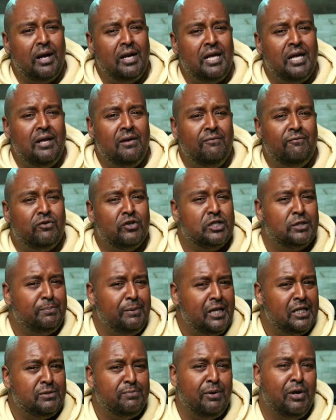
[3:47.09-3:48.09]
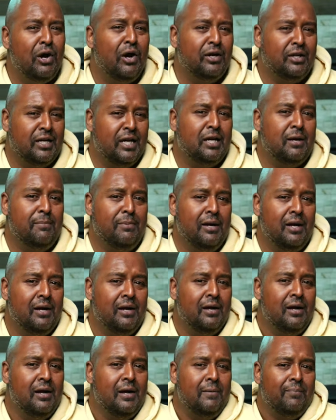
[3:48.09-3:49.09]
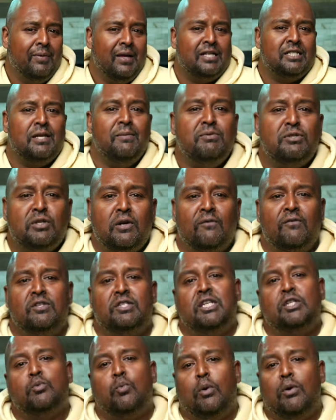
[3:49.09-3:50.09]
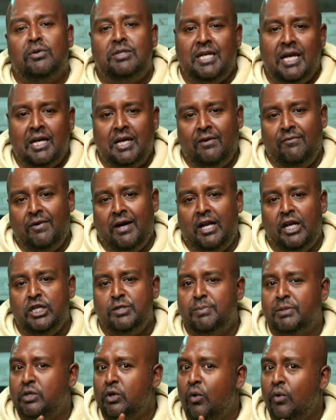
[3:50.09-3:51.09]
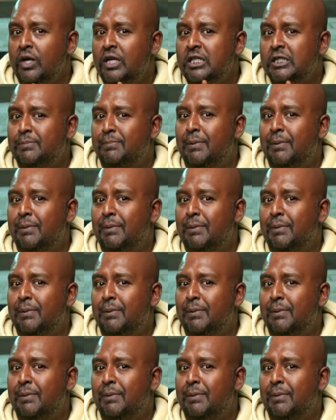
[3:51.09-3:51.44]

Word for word: ready for speeds beyond gigabit. Like some services will take advantage, but don't